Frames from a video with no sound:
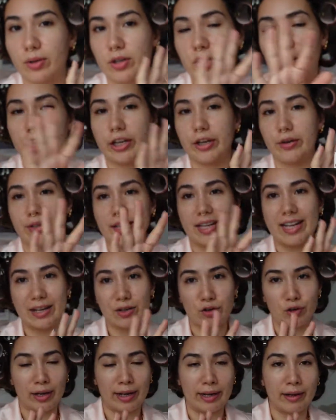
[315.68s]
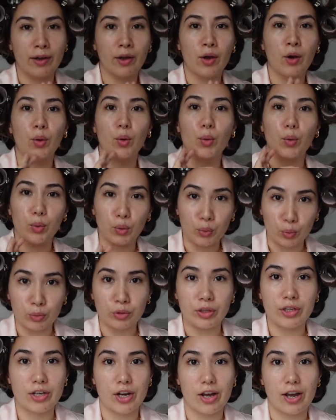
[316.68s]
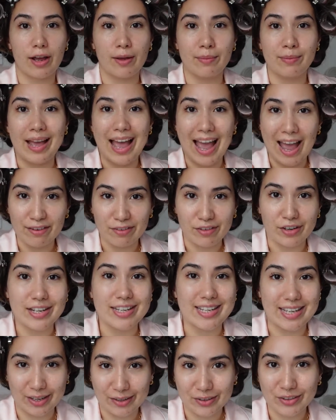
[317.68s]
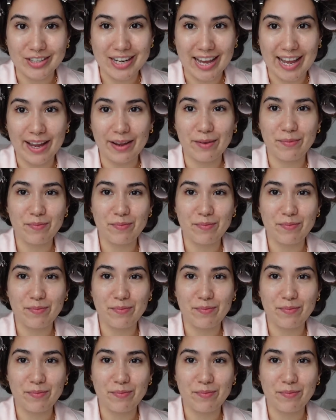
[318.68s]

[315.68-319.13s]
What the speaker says: which I use literally all the time, every single day.